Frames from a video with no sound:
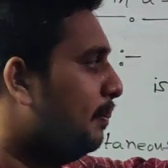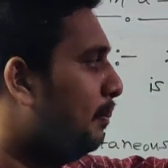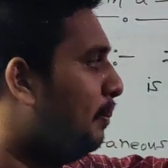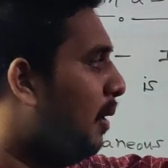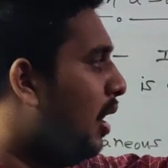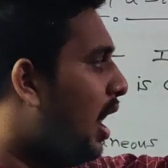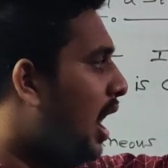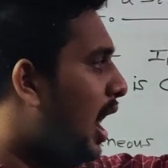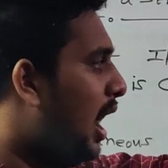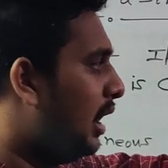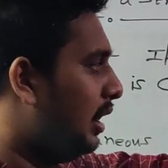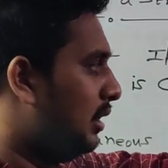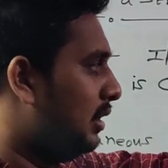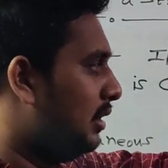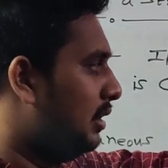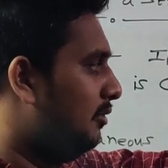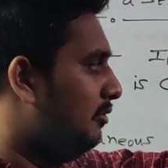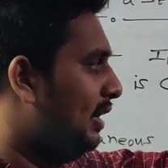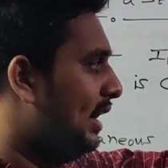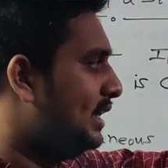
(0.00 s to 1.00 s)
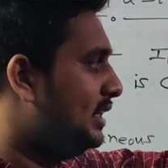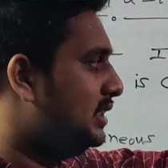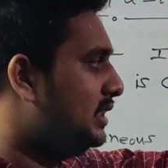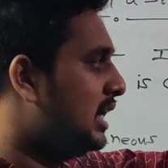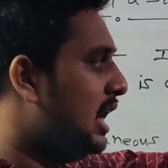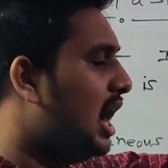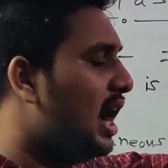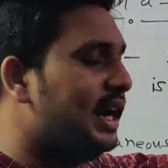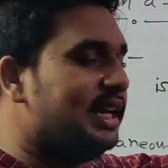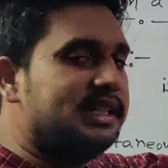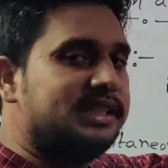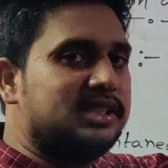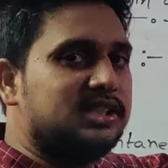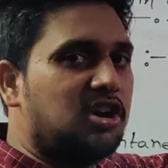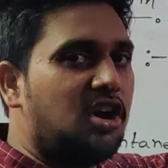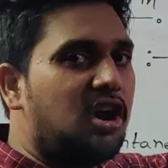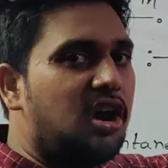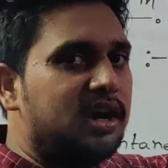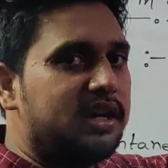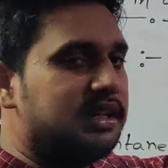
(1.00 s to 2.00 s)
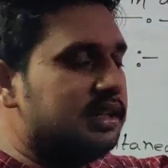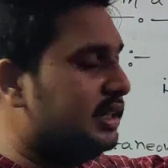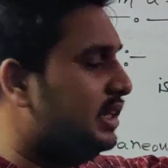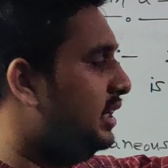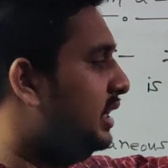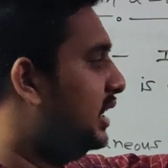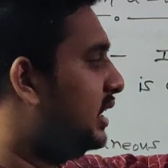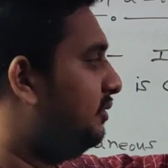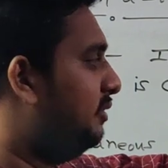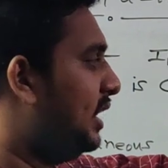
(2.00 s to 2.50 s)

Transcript: bar vector is not here.